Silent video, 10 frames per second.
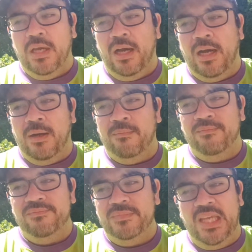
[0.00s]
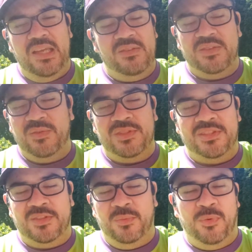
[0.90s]
Yeah, it's
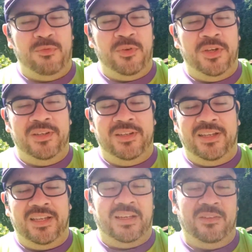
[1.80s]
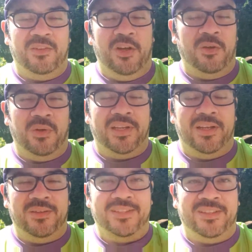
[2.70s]
super fun, and I got a long
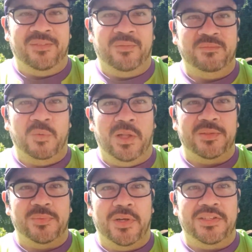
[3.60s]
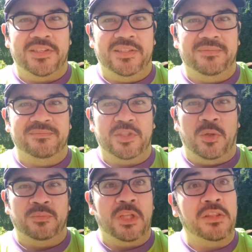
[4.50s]
workout done while I was watching it,
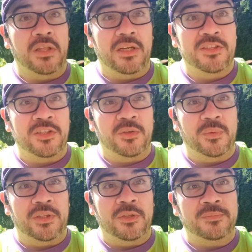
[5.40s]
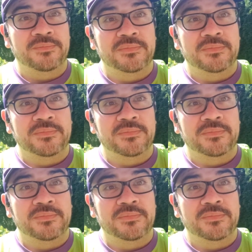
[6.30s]
so I thought I'd share it with you.